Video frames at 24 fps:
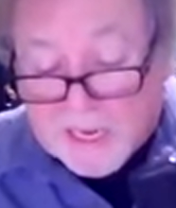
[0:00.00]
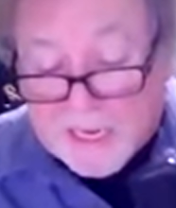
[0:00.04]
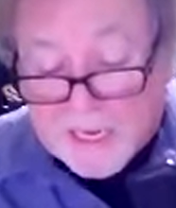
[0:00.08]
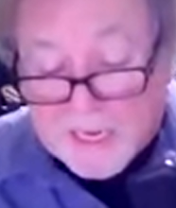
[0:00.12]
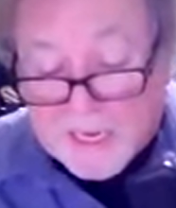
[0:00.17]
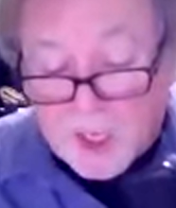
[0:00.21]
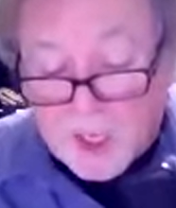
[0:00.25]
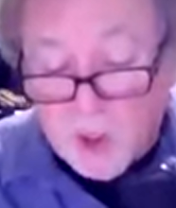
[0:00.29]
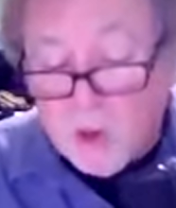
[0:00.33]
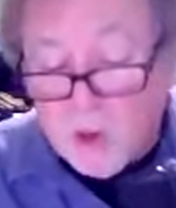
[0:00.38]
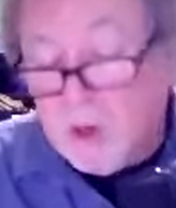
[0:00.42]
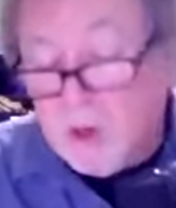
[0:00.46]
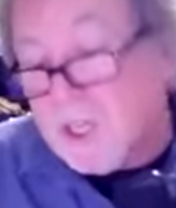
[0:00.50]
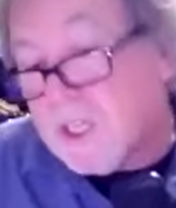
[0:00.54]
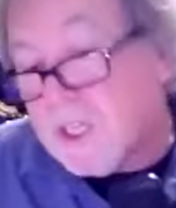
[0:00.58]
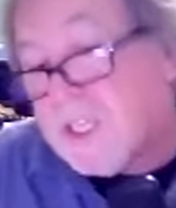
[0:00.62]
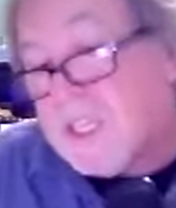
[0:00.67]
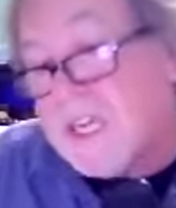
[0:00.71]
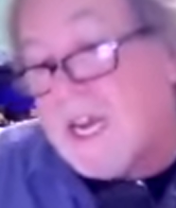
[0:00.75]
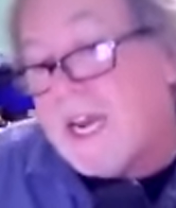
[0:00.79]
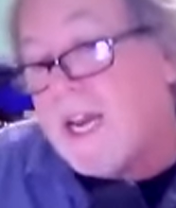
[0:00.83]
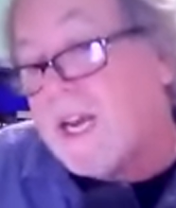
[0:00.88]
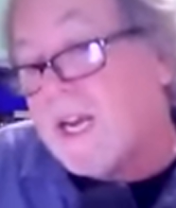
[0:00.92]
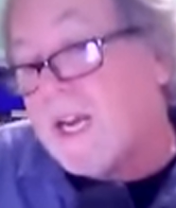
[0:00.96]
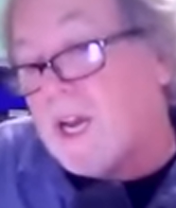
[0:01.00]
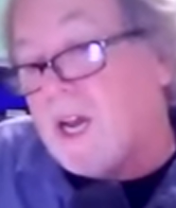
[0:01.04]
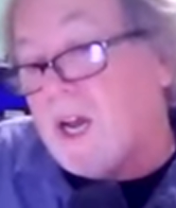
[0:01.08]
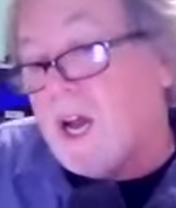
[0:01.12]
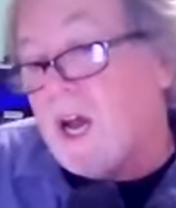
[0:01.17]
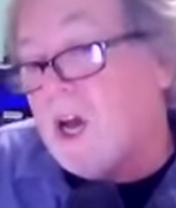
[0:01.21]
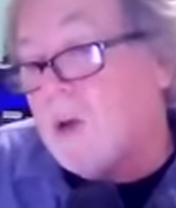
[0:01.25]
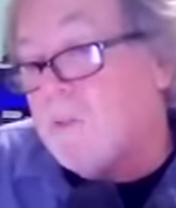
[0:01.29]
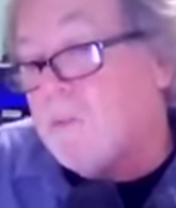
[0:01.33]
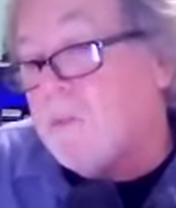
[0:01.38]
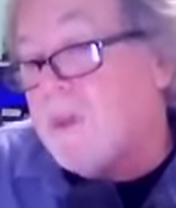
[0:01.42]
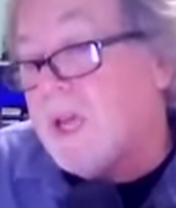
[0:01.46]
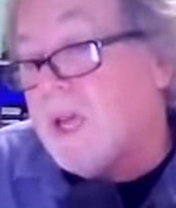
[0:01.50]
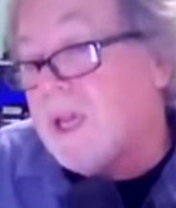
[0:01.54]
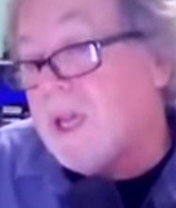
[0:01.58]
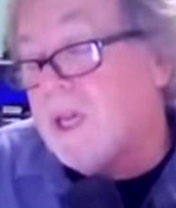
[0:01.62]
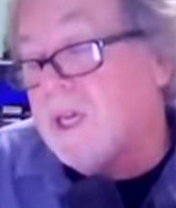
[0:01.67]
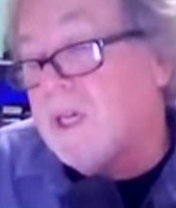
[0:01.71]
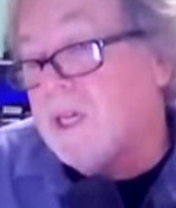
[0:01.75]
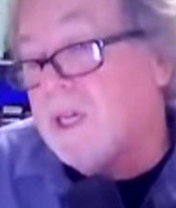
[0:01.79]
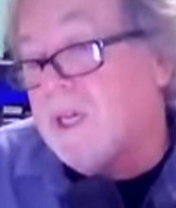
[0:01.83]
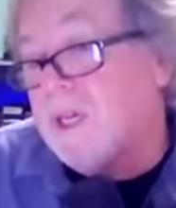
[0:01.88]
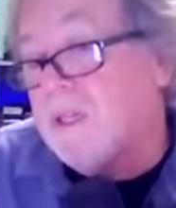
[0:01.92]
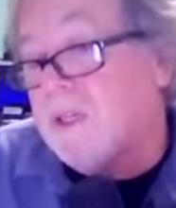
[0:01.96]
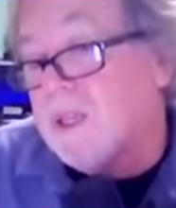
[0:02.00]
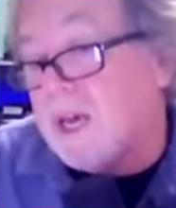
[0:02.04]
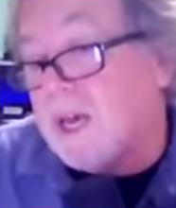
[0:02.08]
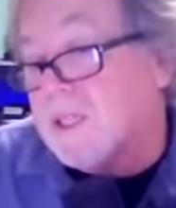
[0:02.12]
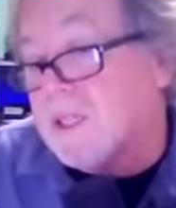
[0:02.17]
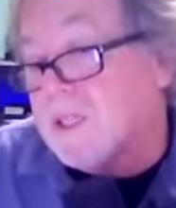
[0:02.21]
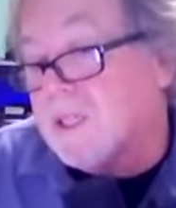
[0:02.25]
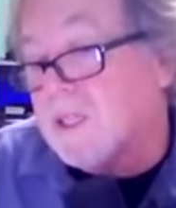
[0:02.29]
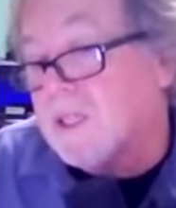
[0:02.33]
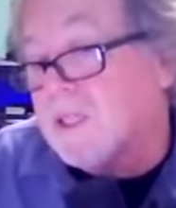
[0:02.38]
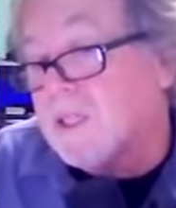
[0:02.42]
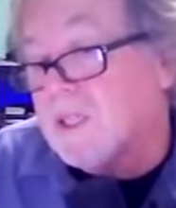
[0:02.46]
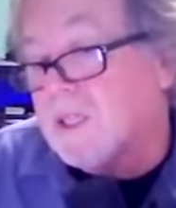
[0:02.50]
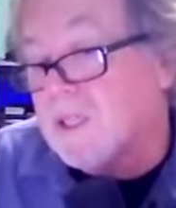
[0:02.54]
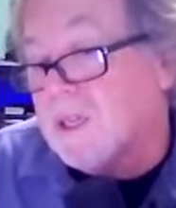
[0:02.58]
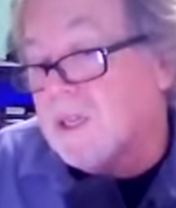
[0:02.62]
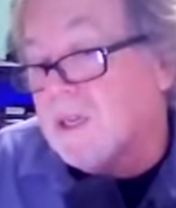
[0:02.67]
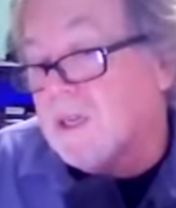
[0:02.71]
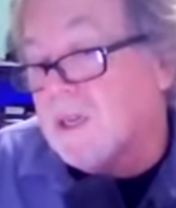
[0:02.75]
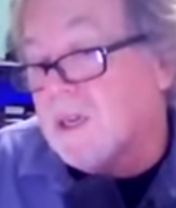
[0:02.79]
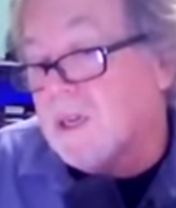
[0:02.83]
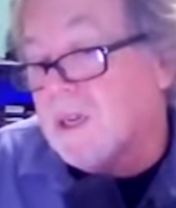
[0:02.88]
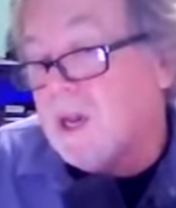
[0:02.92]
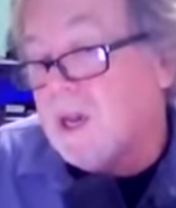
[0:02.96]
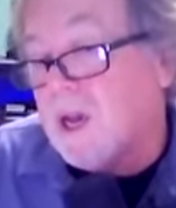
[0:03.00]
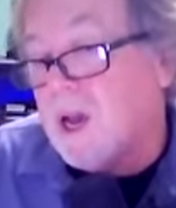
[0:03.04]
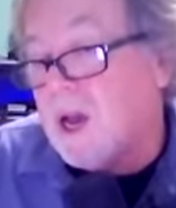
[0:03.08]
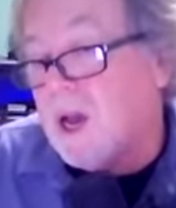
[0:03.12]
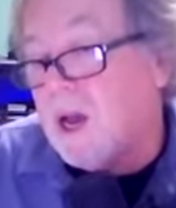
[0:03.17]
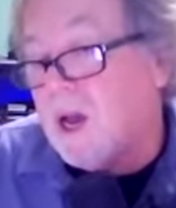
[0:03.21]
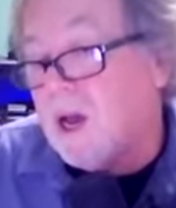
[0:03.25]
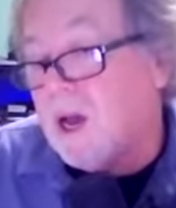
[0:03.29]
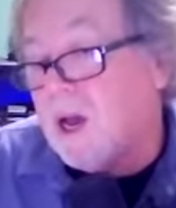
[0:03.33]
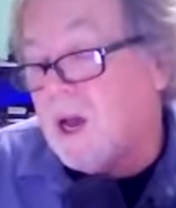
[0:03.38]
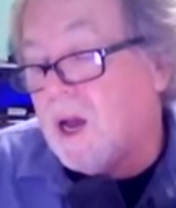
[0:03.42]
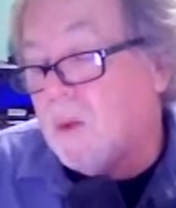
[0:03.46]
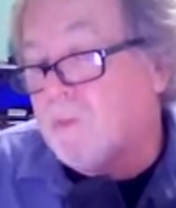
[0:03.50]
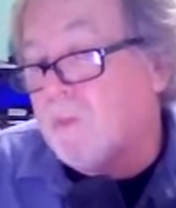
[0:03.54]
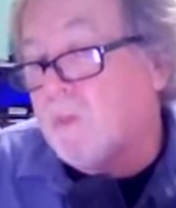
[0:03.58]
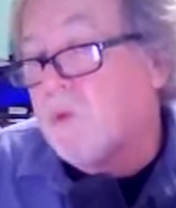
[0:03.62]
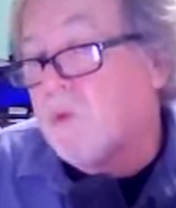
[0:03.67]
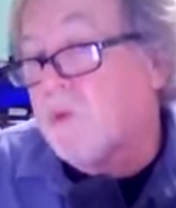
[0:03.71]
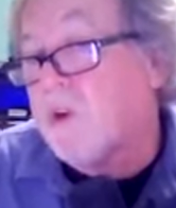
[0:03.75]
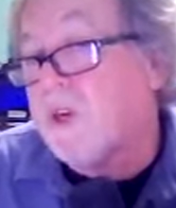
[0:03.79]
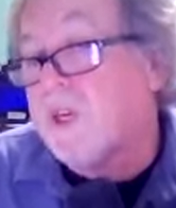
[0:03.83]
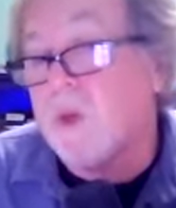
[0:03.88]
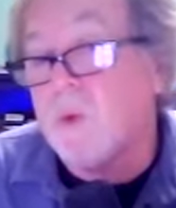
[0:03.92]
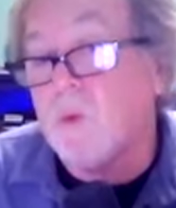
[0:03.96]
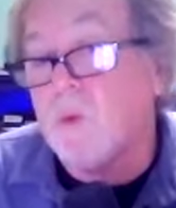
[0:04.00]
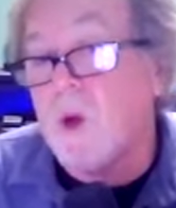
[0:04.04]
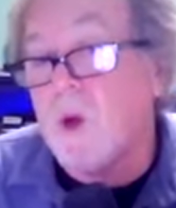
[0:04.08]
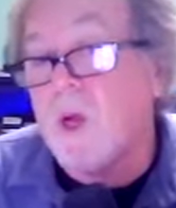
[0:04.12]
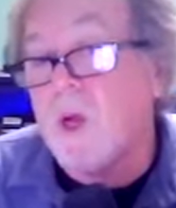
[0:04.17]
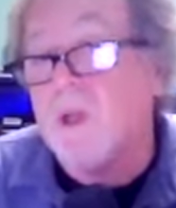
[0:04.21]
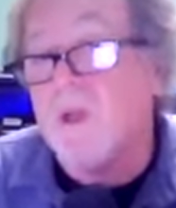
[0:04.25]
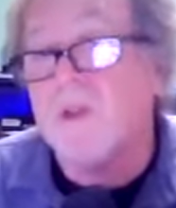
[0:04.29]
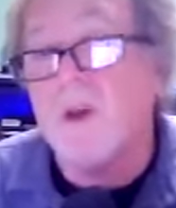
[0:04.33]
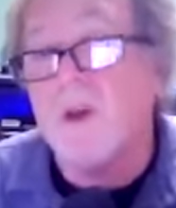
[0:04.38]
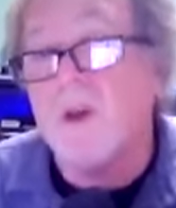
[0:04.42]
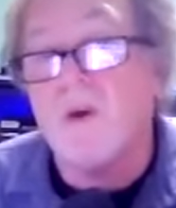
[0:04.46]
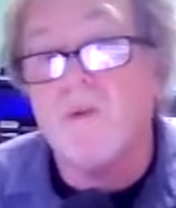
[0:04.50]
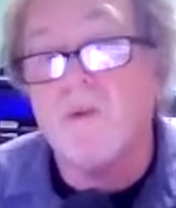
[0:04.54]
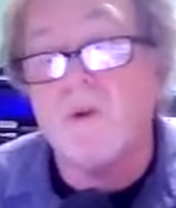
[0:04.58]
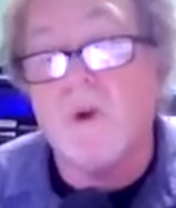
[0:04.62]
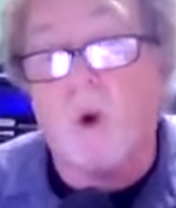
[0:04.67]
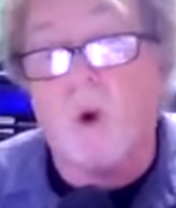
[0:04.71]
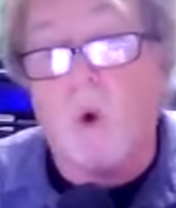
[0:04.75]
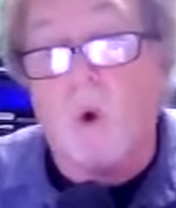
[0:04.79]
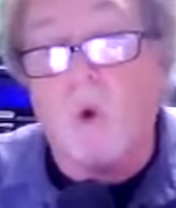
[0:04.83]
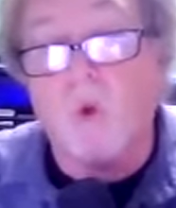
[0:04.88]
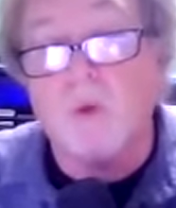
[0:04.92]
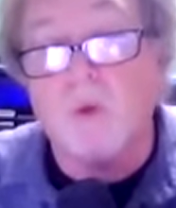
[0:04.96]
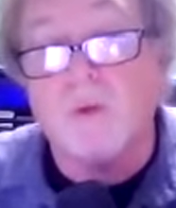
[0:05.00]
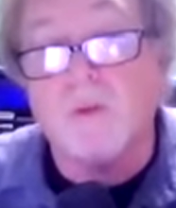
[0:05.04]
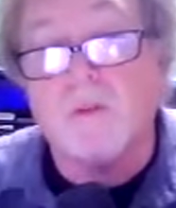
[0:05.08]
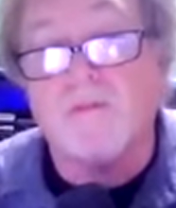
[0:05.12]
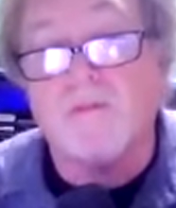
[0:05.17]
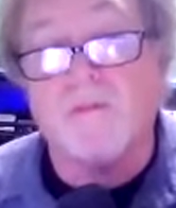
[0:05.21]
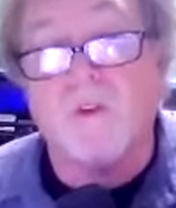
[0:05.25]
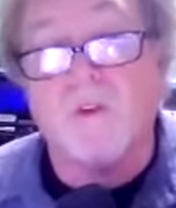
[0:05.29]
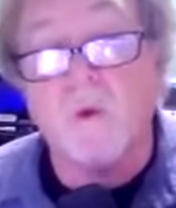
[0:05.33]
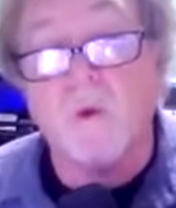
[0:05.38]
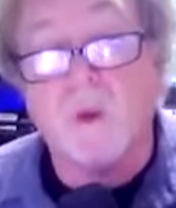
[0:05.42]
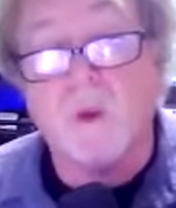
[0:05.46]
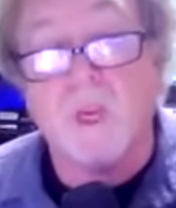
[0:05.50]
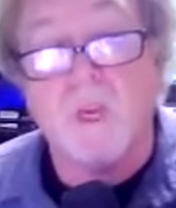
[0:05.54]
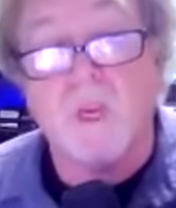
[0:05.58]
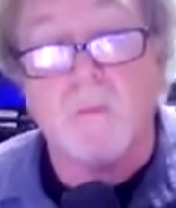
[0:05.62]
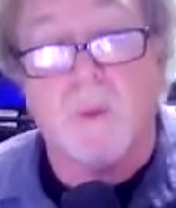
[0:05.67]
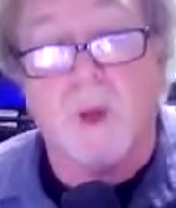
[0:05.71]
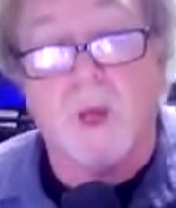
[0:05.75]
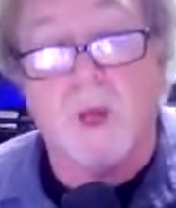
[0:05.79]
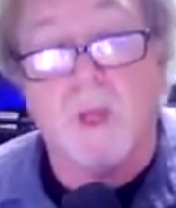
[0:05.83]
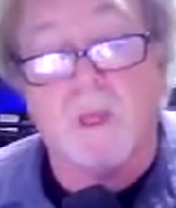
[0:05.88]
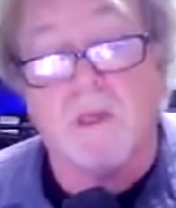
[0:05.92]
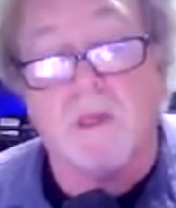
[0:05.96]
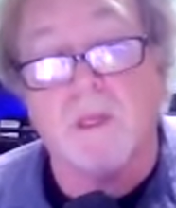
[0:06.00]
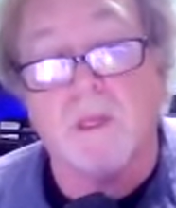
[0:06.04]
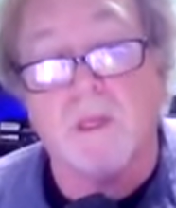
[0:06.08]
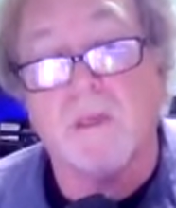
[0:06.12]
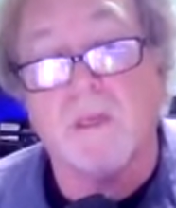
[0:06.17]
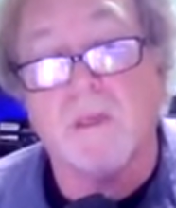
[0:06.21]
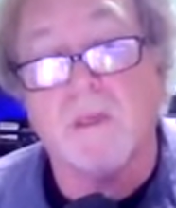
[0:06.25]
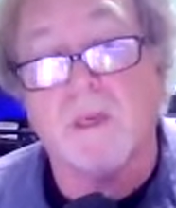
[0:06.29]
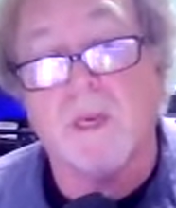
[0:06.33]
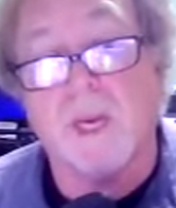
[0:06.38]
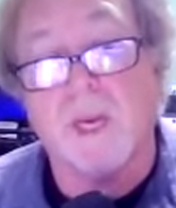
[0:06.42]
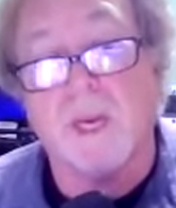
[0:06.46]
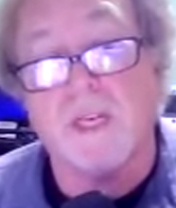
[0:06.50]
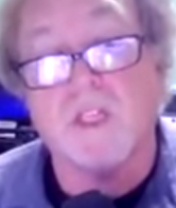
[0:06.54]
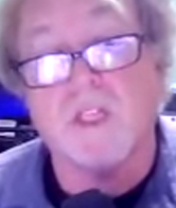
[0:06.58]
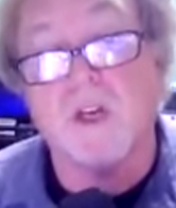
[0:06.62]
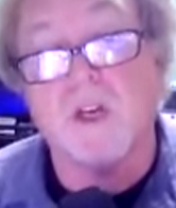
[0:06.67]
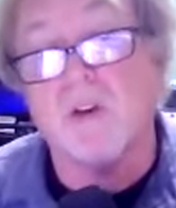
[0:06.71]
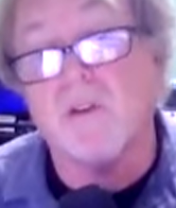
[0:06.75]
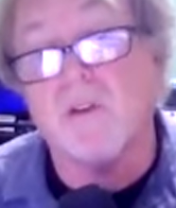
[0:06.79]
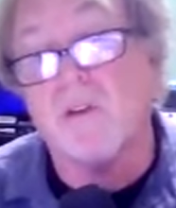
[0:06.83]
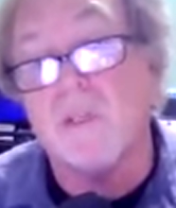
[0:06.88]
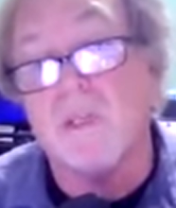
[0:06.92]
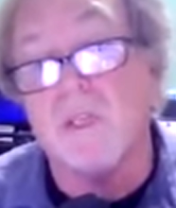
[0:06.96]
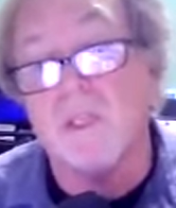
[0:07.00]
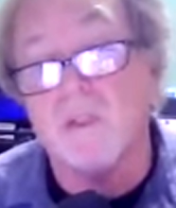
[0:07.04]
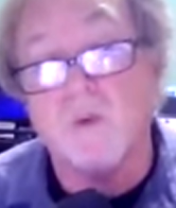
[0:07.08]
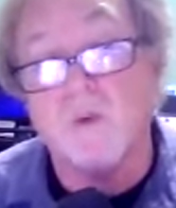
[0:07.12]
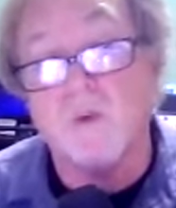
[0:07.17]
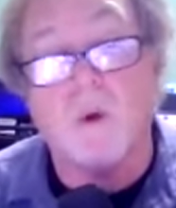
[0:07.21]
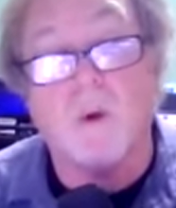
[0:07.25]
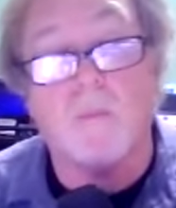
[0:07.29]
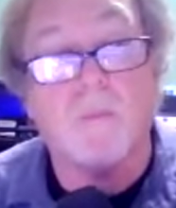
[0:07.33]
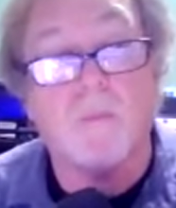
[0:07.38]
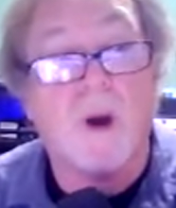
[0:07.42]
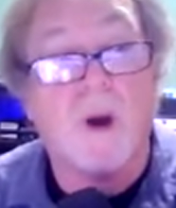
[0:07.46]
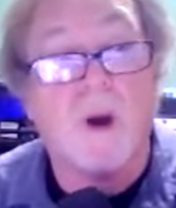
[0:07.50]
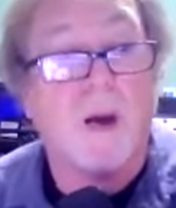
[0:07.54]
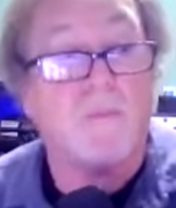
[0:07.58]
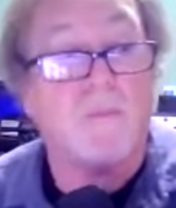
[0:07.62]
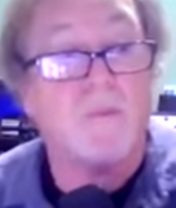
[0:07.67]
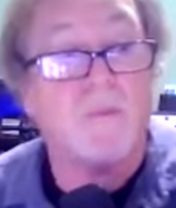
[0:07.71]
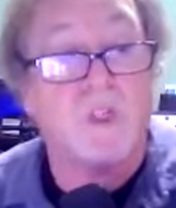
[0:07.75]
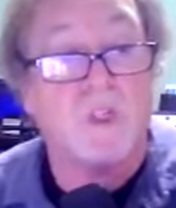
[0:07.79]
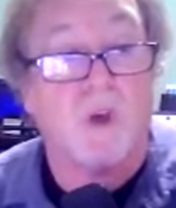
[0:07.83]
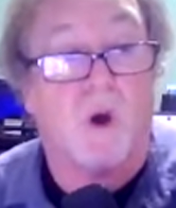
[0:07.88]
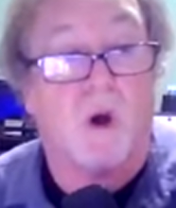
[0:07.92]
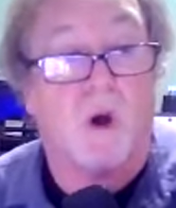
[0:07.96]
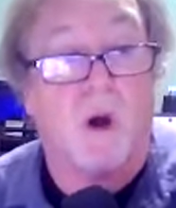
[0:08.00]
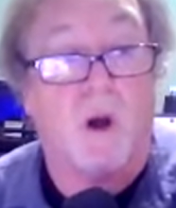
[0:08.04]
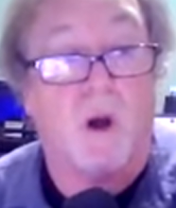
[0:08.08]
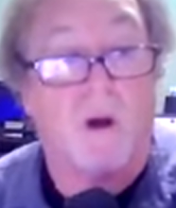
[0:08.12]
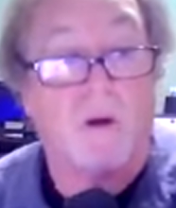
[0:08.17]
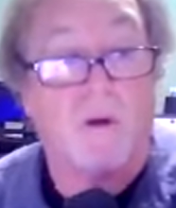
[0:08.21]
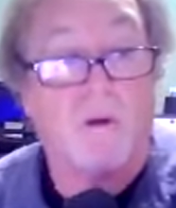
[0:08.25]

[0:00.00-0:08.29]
you can take a melody that's a pretty well-known old folky melody and turn it into a pop song.